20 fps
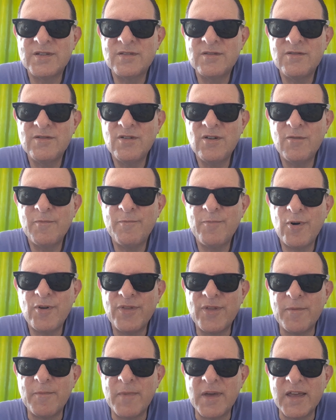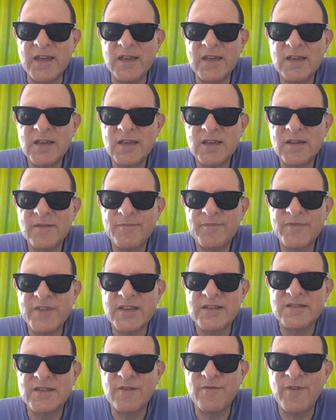not bother me
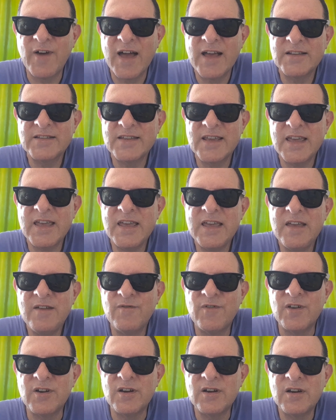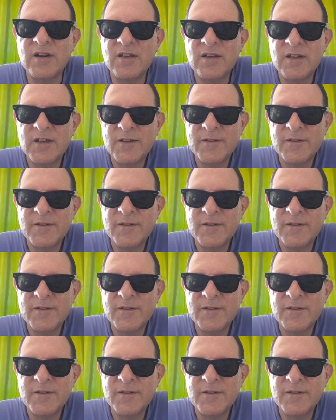is the fact, even